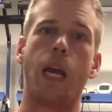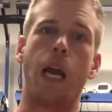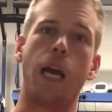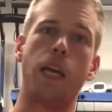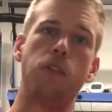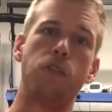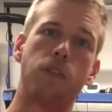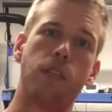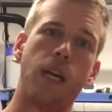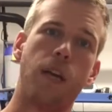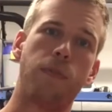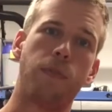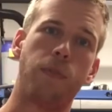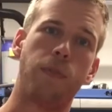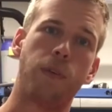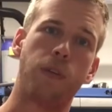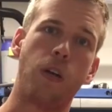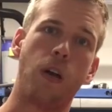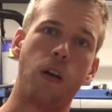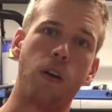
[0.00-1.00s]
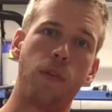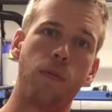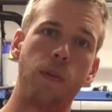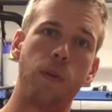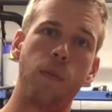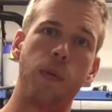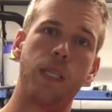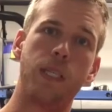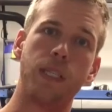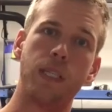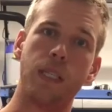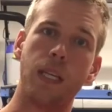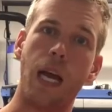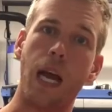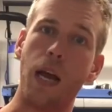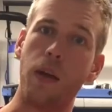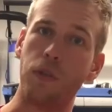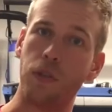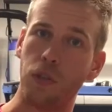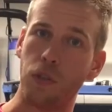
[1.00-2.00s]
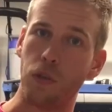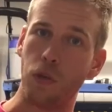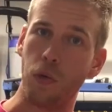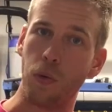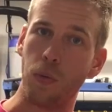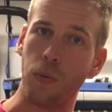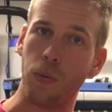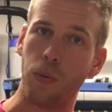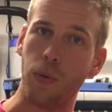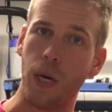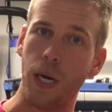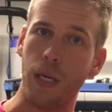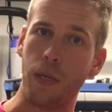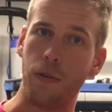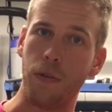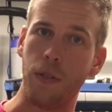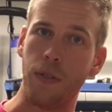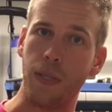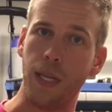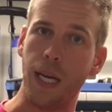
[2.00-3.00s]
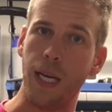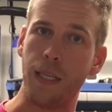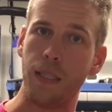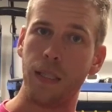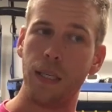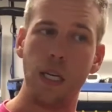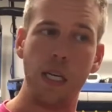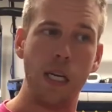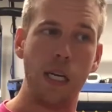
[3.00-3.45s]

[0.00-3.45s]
I used to have a photography business. I was a sole proprietor in that.